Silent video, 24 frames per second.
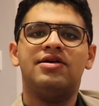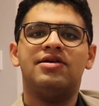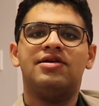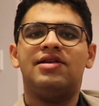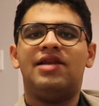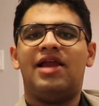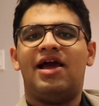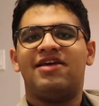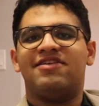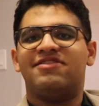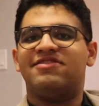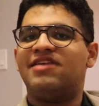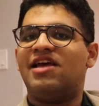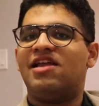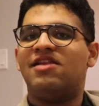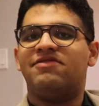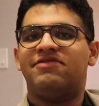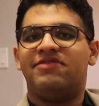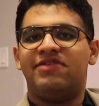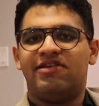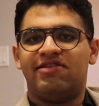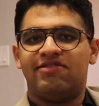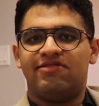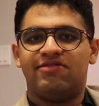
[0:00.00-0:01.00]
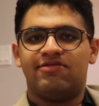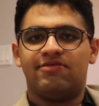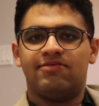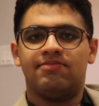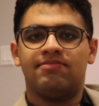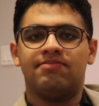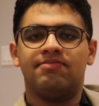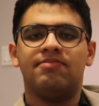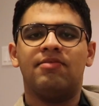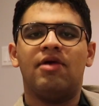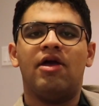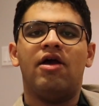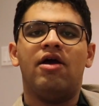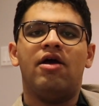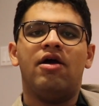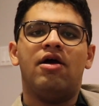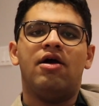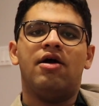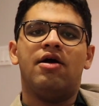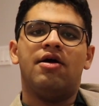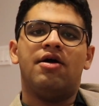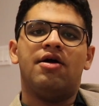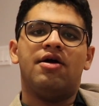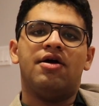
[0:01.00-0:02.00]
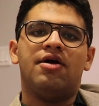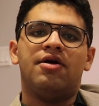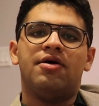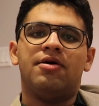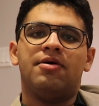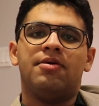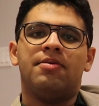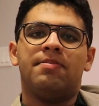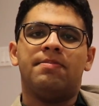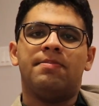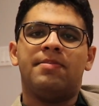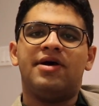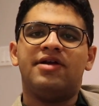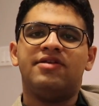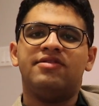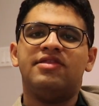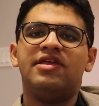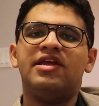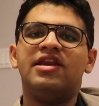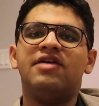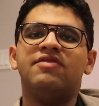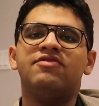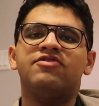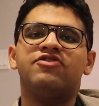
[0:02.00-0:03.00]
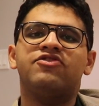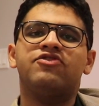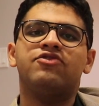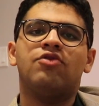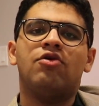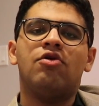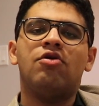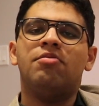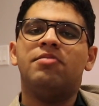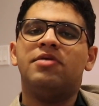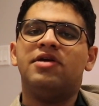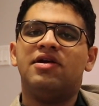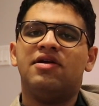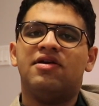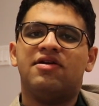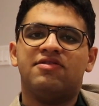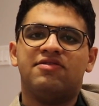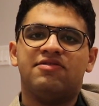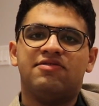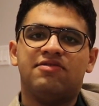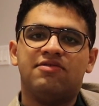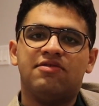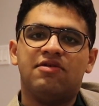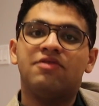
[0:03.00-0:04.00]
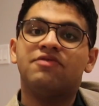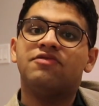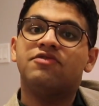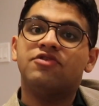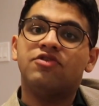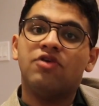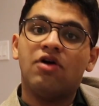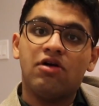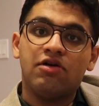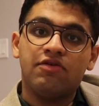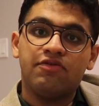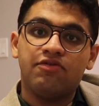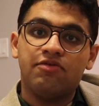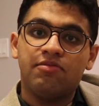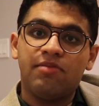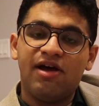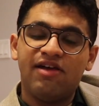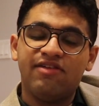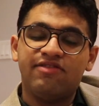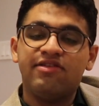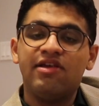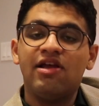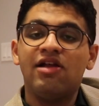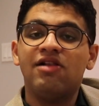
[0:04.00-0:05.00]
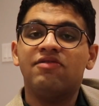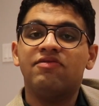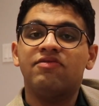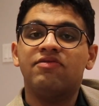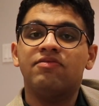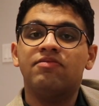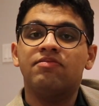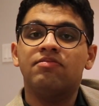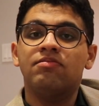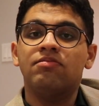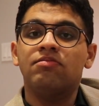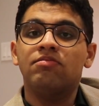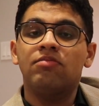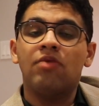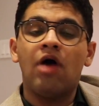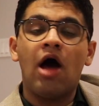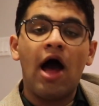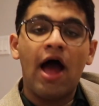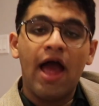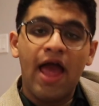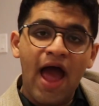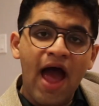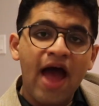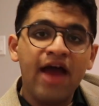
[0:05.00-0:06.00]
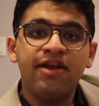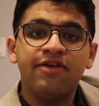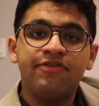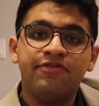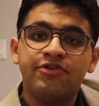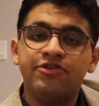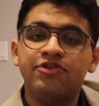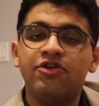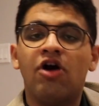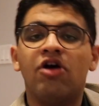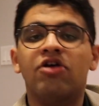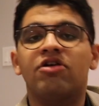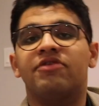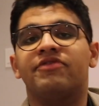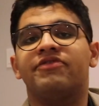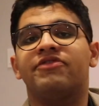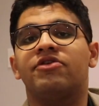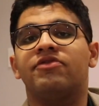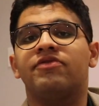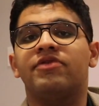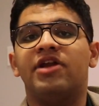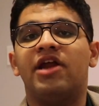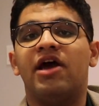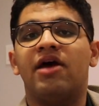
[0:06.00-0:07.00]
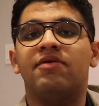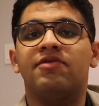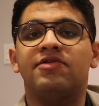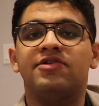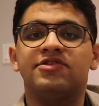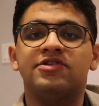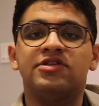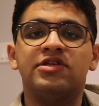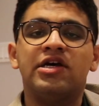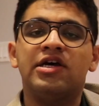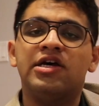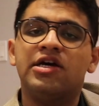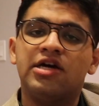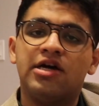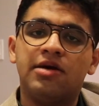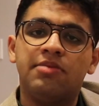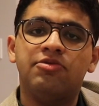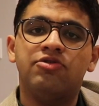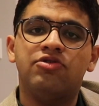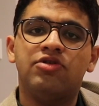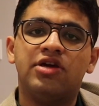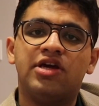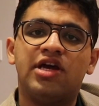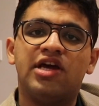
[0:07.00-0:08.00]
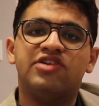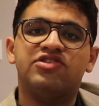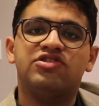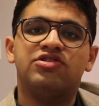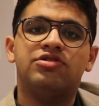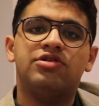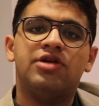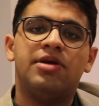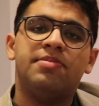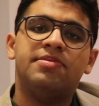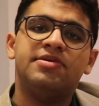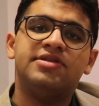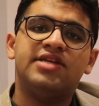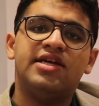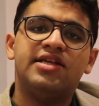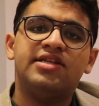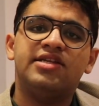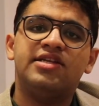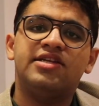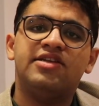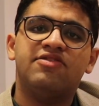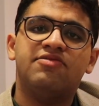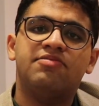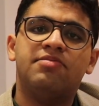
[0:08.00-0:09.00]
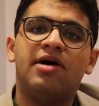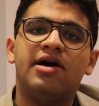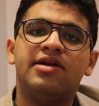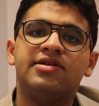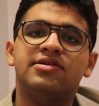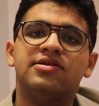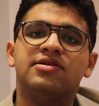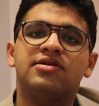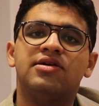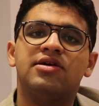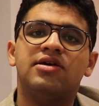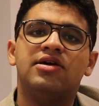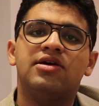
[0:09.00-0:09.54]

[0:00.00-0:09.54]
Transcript: like selfies. But they never saw me as a photographer myself. I had a photographer when I was communication representative, but